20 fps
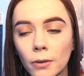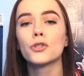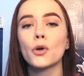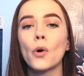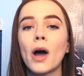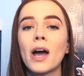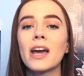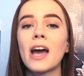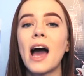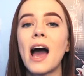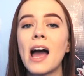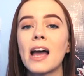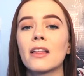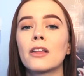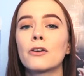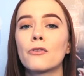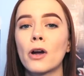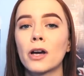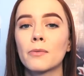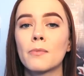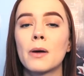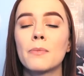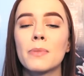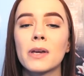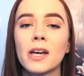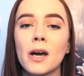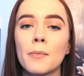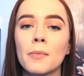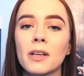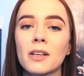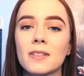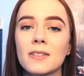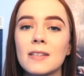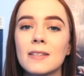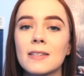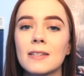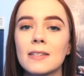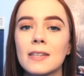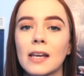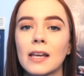So I highly recommend becoming a
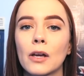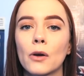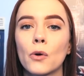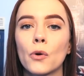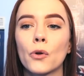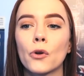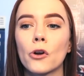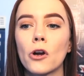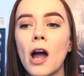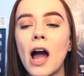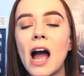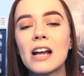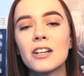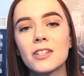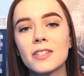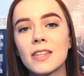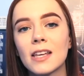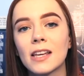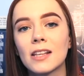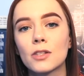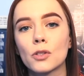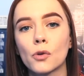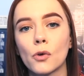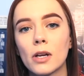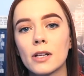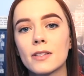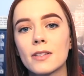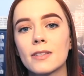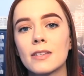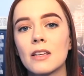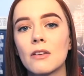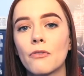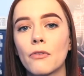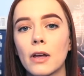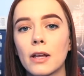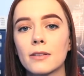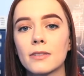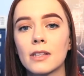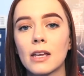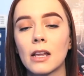season ticket holder. I just think it's great to see
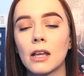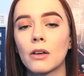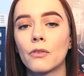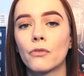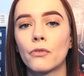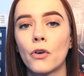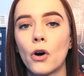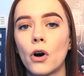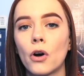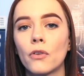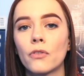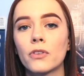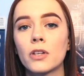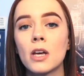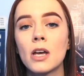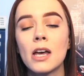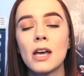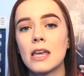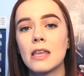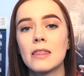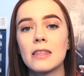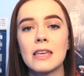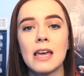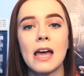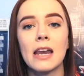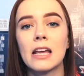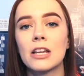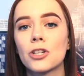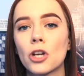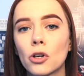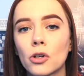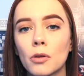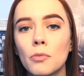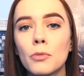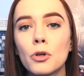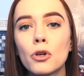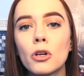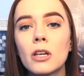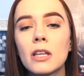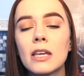fans getting involved in the NHL
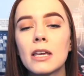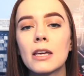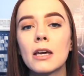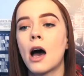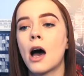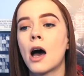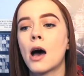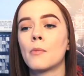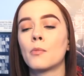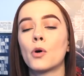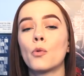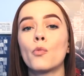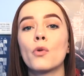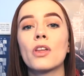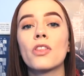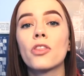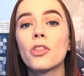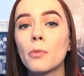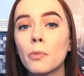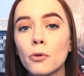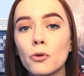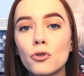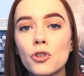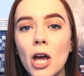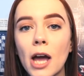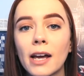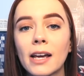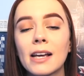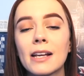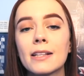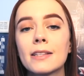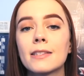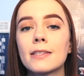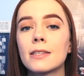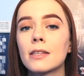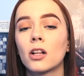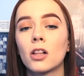community with the Blue Jackets.